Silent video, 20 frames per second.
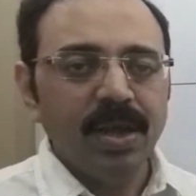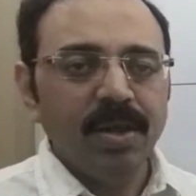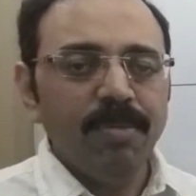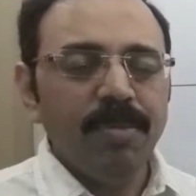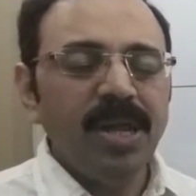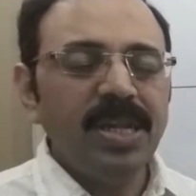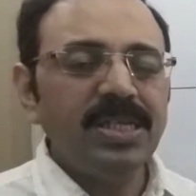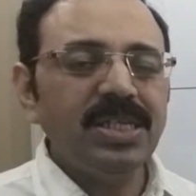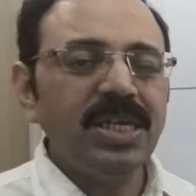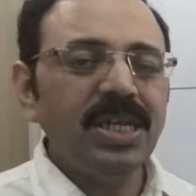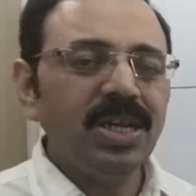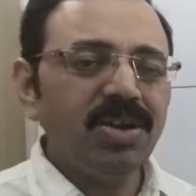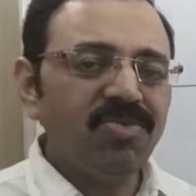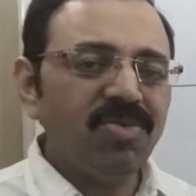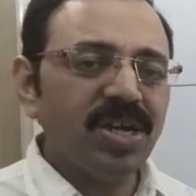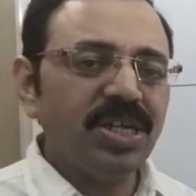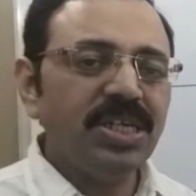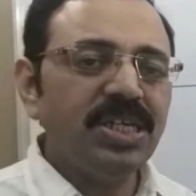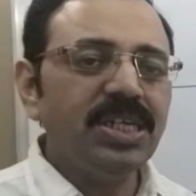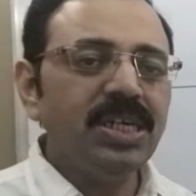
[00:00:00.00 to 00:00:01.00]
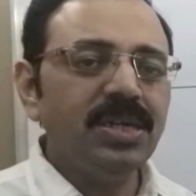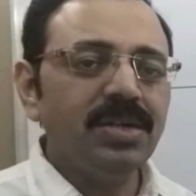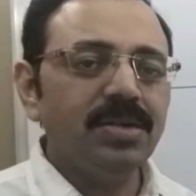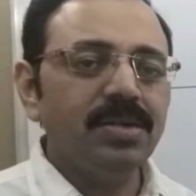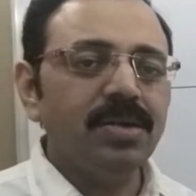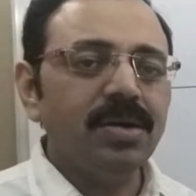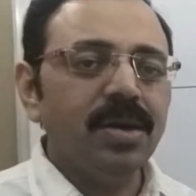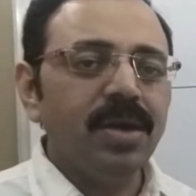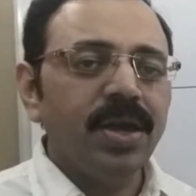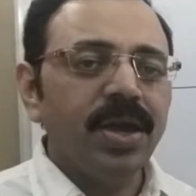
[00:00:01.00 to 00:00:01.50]
Means in
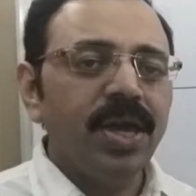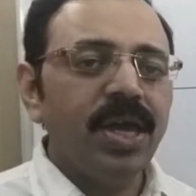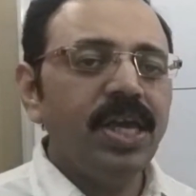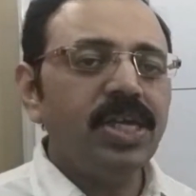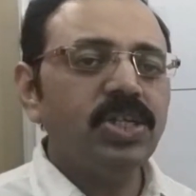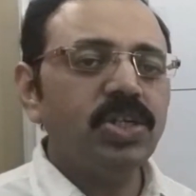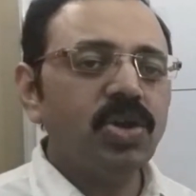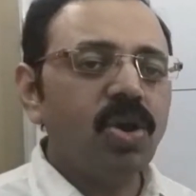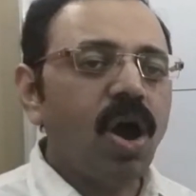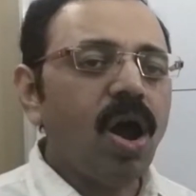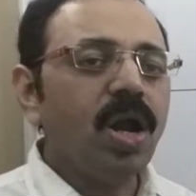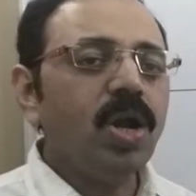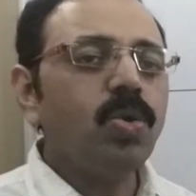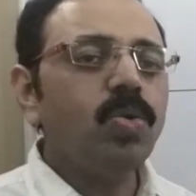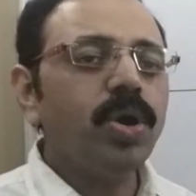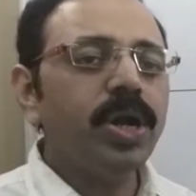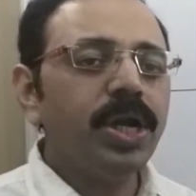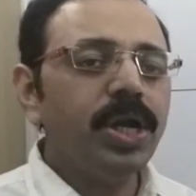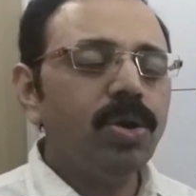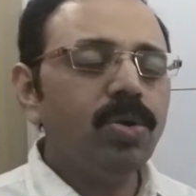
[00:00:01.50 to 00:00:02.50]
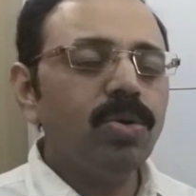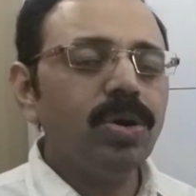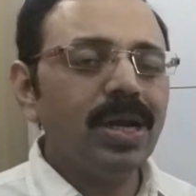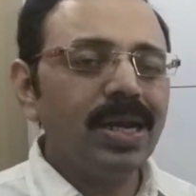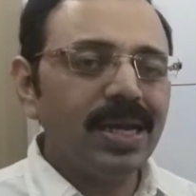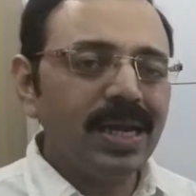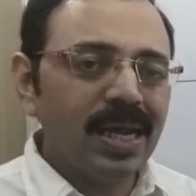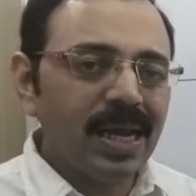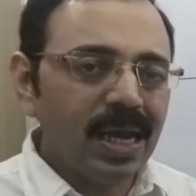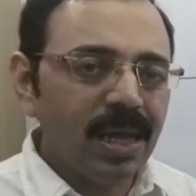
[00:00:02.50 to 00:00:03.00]
question, he is not going to
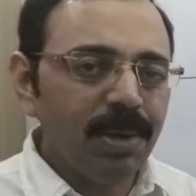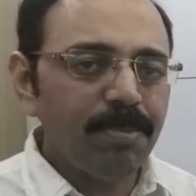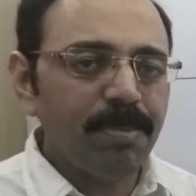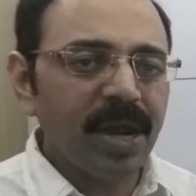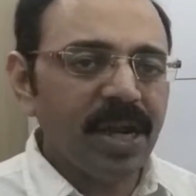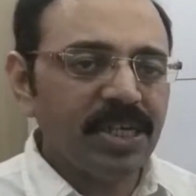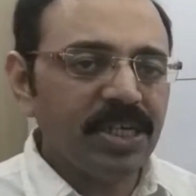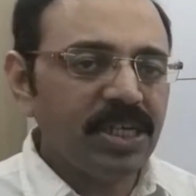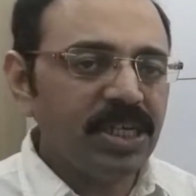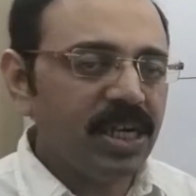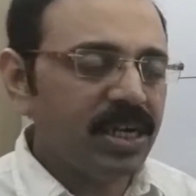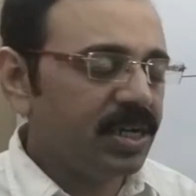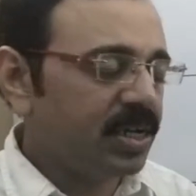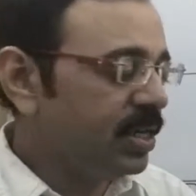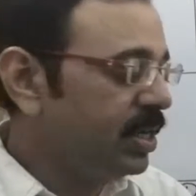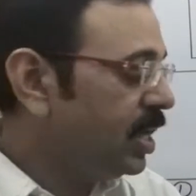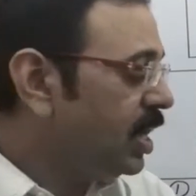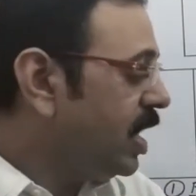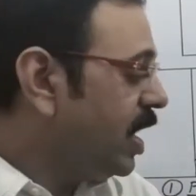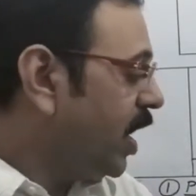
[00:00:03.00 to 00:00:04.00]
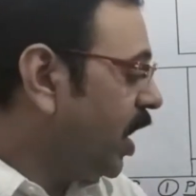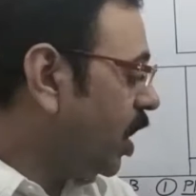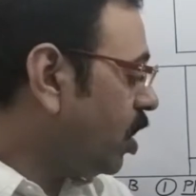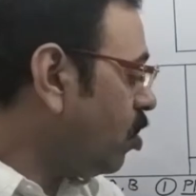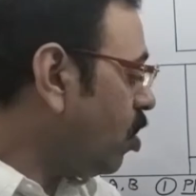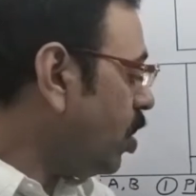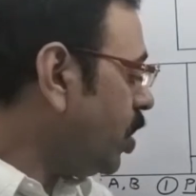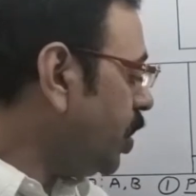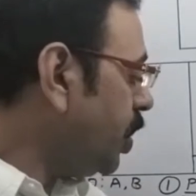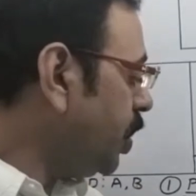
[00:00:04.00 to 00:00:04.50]
clearly mention
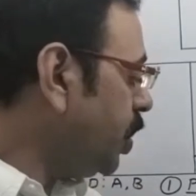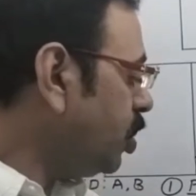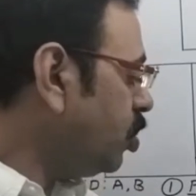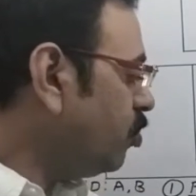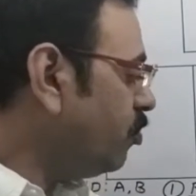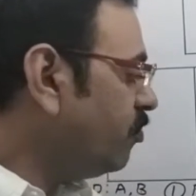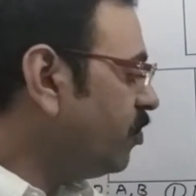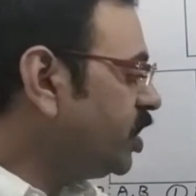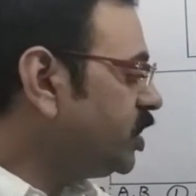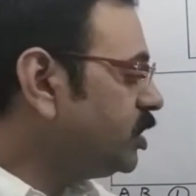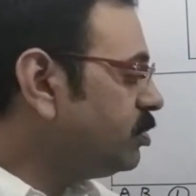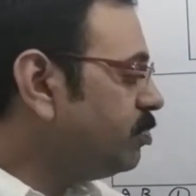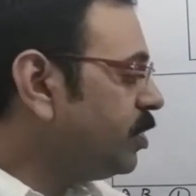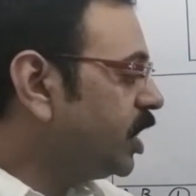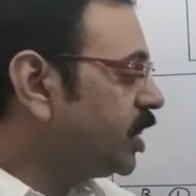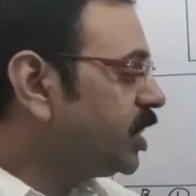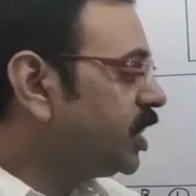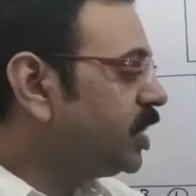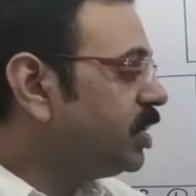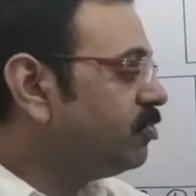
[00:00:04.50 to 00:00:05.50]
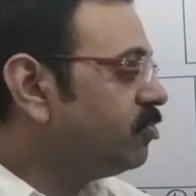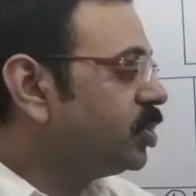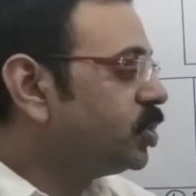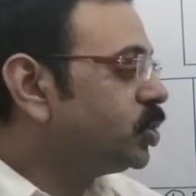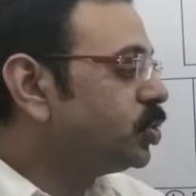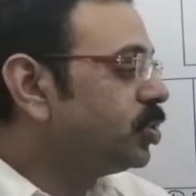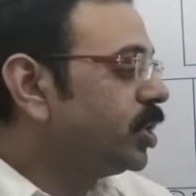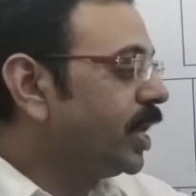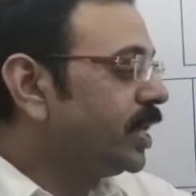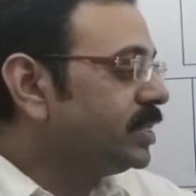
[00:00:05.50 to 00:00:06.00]
according to which method we
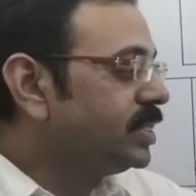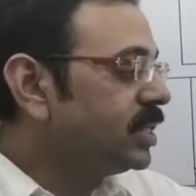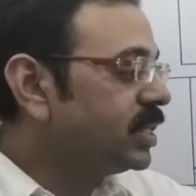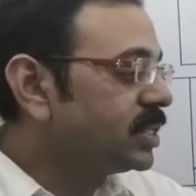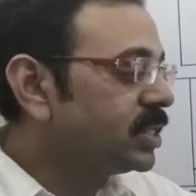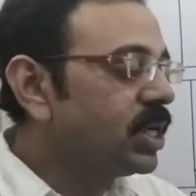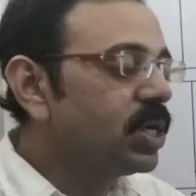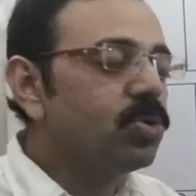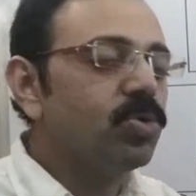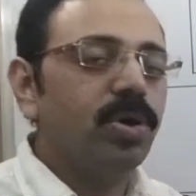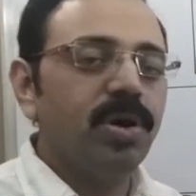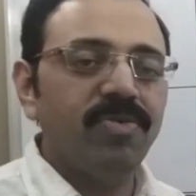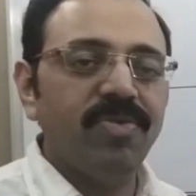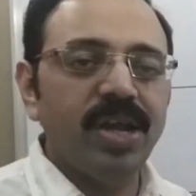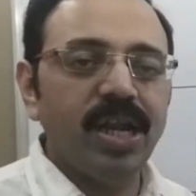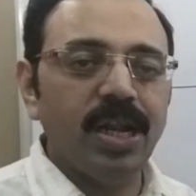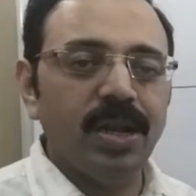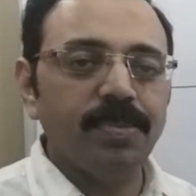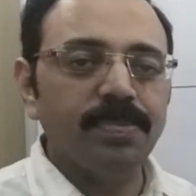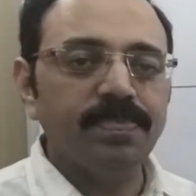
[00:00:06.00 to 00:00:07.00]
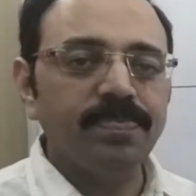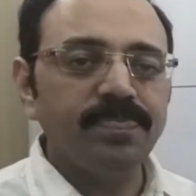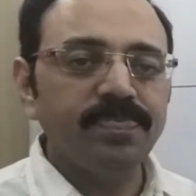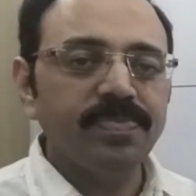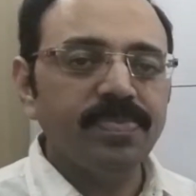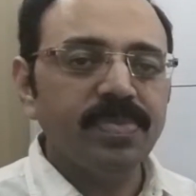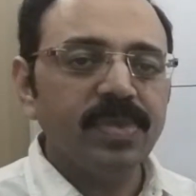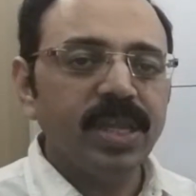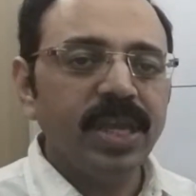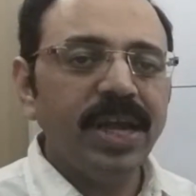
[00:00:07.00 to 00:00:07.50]
should adjust the goodwill.
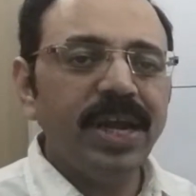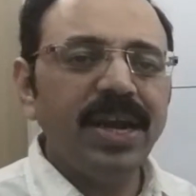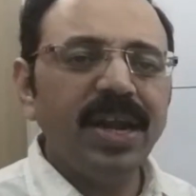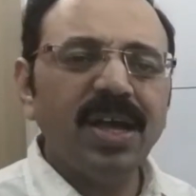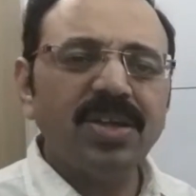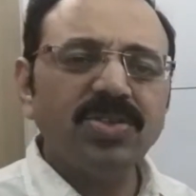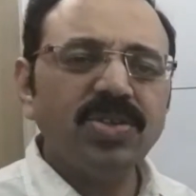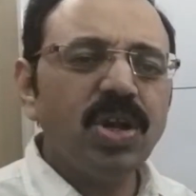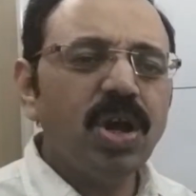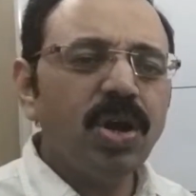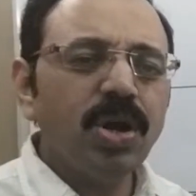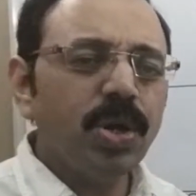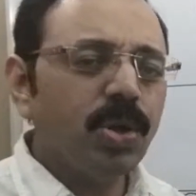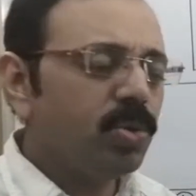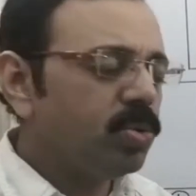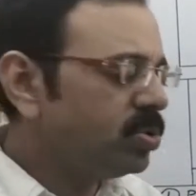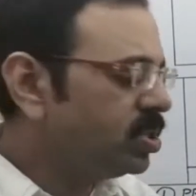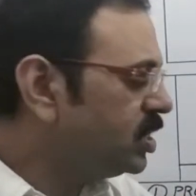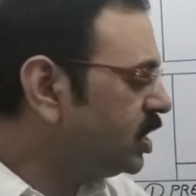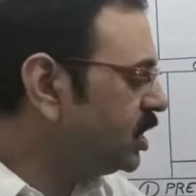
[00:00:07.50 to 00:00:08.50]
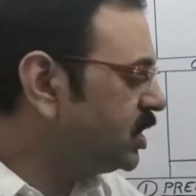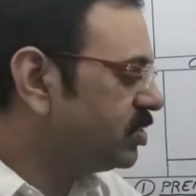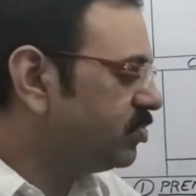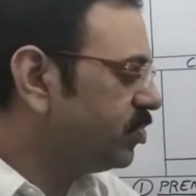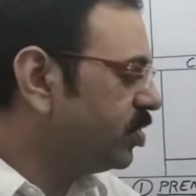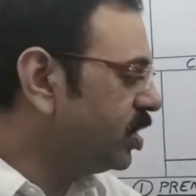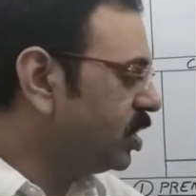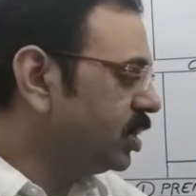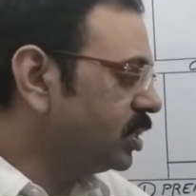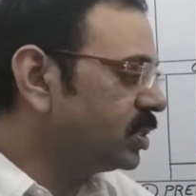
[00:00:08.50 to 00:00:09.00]
He does not use these
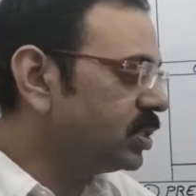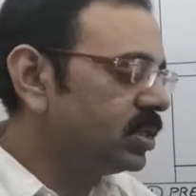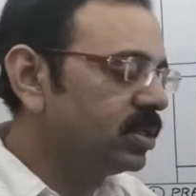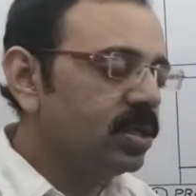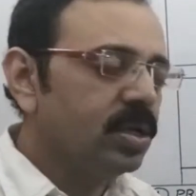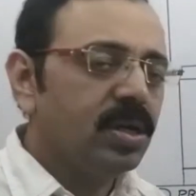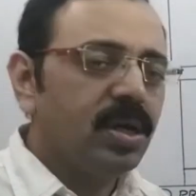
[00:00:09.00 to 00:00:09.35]
words.